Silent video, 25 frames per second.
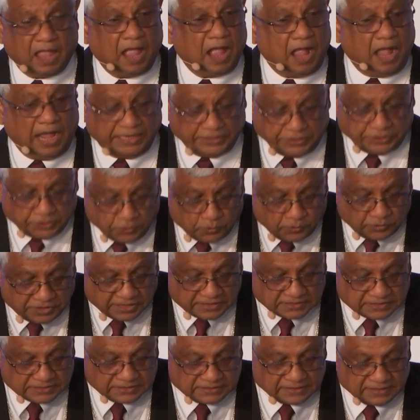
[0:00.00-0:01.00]
"I do
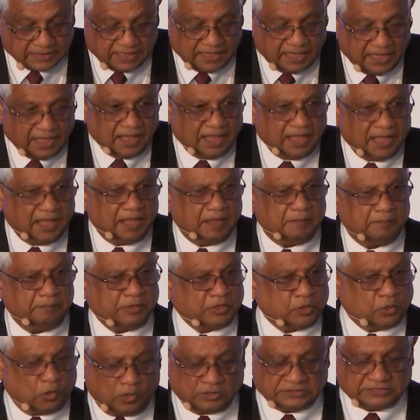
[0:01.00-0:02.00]
this
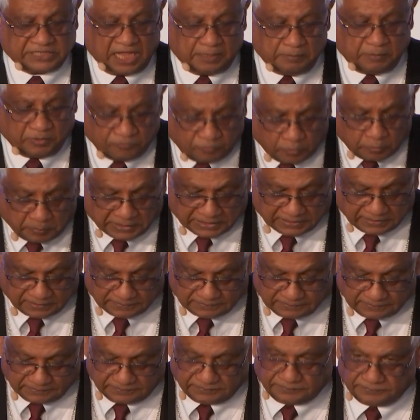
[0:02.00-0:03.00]
because I'm a woman,
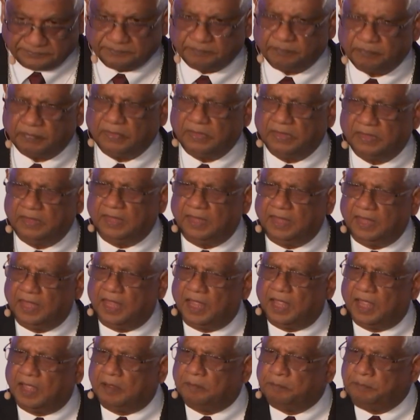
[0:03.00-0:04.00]

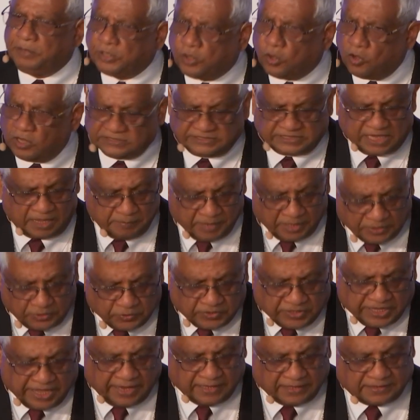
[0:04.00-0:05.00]
because I'm
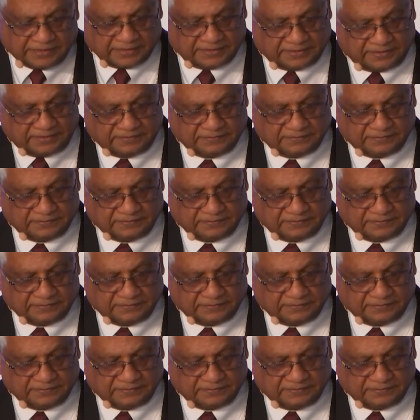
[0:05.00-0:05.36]
educated,